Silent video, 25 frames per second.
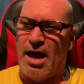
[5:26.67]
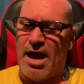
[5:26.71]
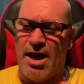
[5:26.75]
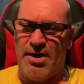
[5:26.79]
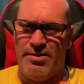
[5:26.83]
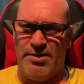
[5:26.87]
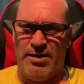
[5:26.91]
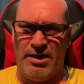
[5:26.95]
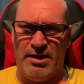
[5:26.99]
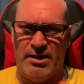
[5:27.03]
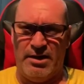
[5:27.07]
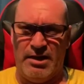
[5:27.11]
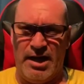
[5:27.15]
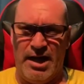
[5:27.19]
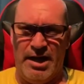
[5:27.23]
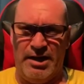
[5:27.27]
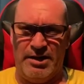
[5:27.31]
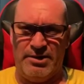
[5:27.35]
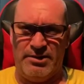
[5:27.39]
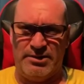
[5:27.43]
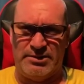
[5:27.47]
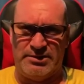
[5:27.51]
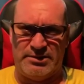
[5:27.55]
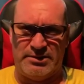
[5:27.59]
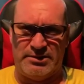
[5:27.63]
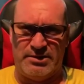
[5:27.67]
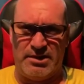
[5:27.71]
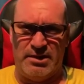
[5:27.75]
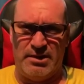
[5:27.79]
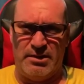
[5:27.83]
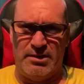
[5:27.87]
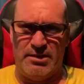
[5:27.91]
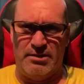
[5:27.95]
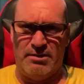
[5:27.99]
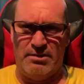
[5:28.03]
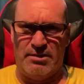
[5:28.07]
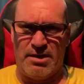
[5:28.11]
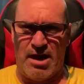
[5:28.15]
And then later,
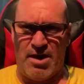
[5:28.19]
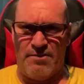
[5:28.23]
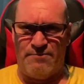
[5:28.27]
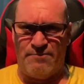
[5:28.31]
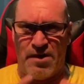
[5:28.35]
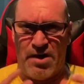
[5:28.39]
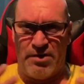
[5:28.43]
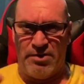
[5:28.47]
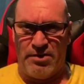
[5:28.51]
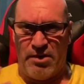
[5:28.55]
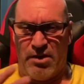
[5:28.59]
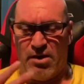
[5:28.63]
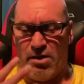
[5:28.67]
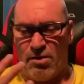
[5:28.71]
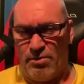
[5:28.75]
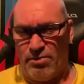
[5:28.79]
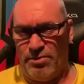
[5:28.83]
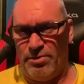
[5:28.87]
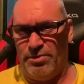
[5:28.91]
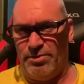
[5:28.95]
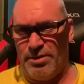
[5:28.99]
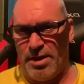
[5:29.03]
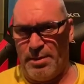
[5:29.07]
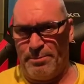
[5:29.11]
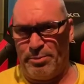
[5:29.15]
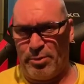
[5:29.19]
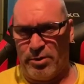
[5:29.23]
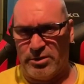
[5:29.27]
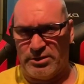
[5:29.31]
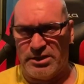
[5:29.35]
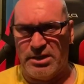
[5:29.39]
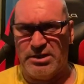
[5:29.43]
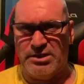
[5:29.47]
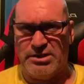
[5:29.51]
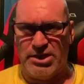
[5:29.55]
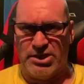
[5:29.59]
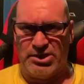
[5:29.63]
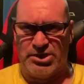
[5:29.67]
I found out, oh, that
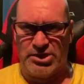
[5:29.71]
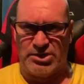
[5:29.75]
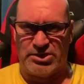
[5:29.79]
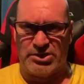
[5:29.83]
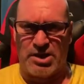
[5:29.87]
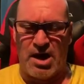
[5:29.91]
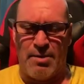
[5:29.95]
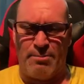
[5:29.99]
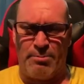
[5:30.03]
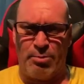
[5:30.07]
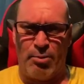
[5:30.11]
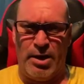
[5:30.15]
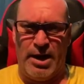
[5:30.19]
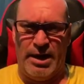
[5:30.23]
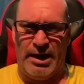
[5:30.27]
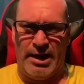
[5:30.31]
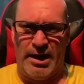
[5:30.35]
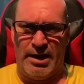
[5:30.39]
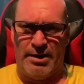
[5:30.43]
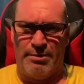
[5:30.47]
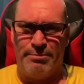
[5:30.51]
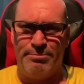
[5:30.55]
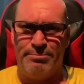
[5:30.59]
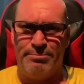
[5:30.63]
person teaches capoeira.